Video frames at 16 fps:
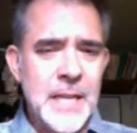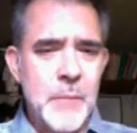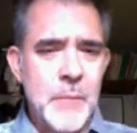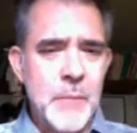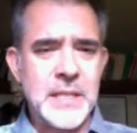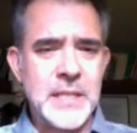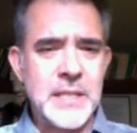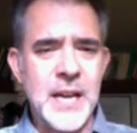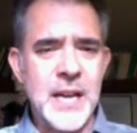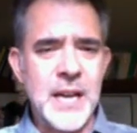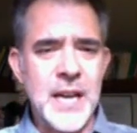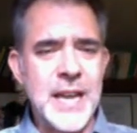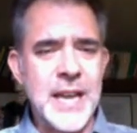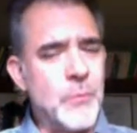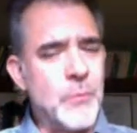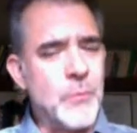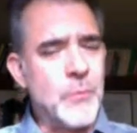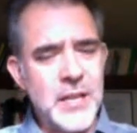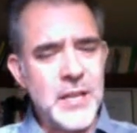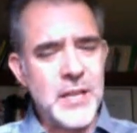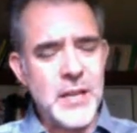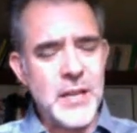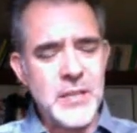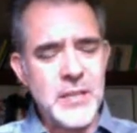But it really
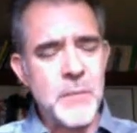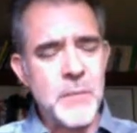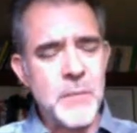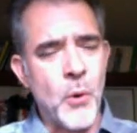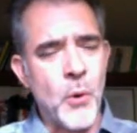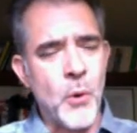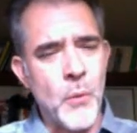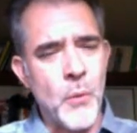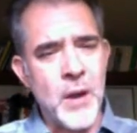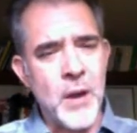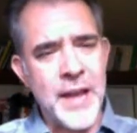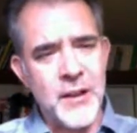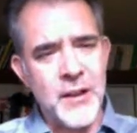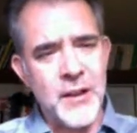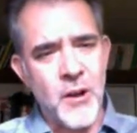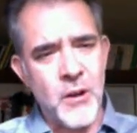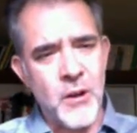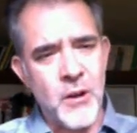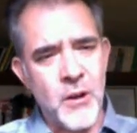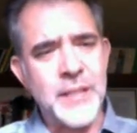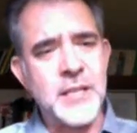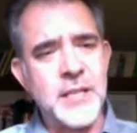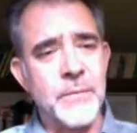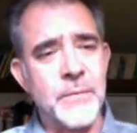does seem to support well, like all
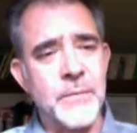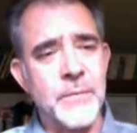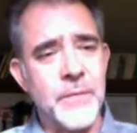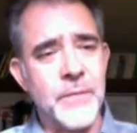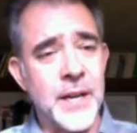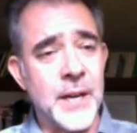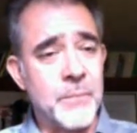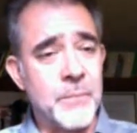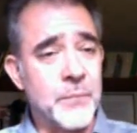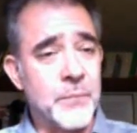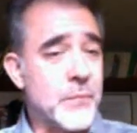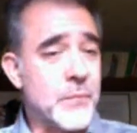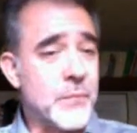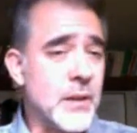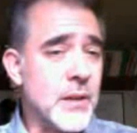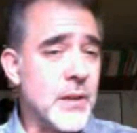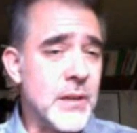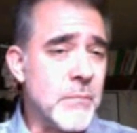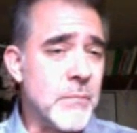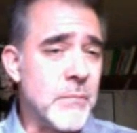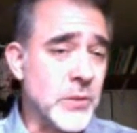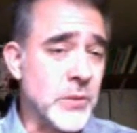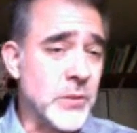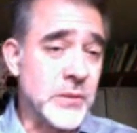kinds of
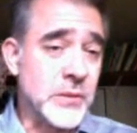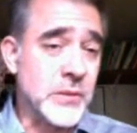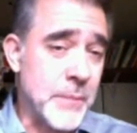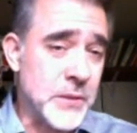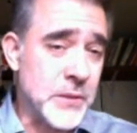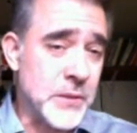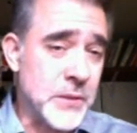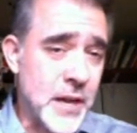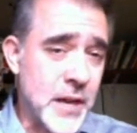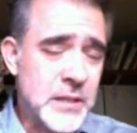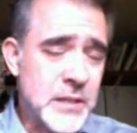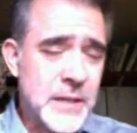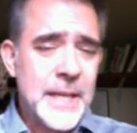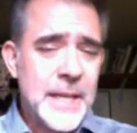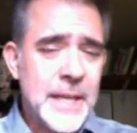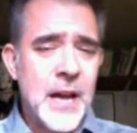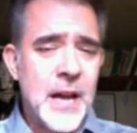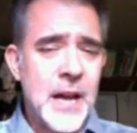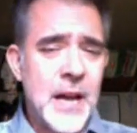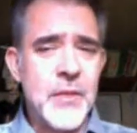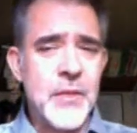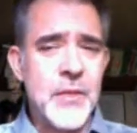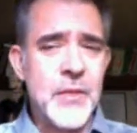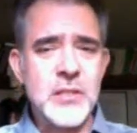muscle taping does.
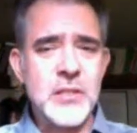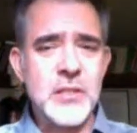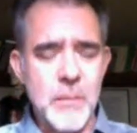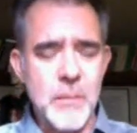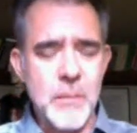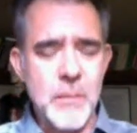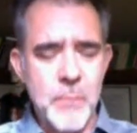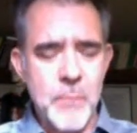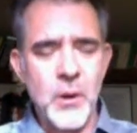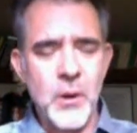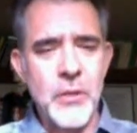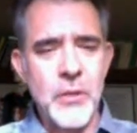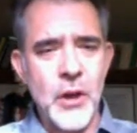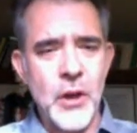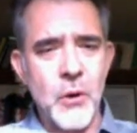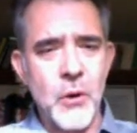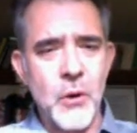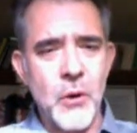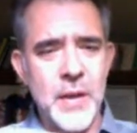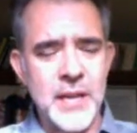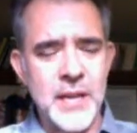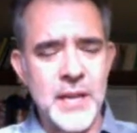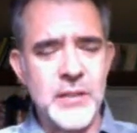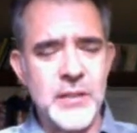This support, though,
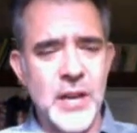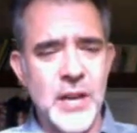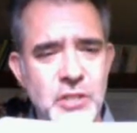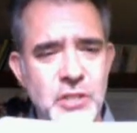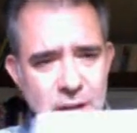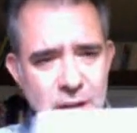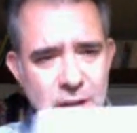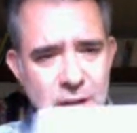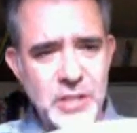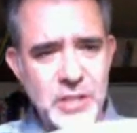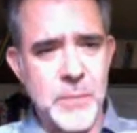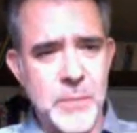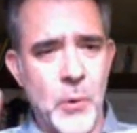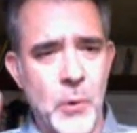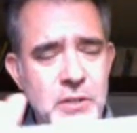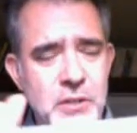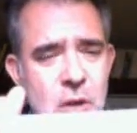is a stretchy support.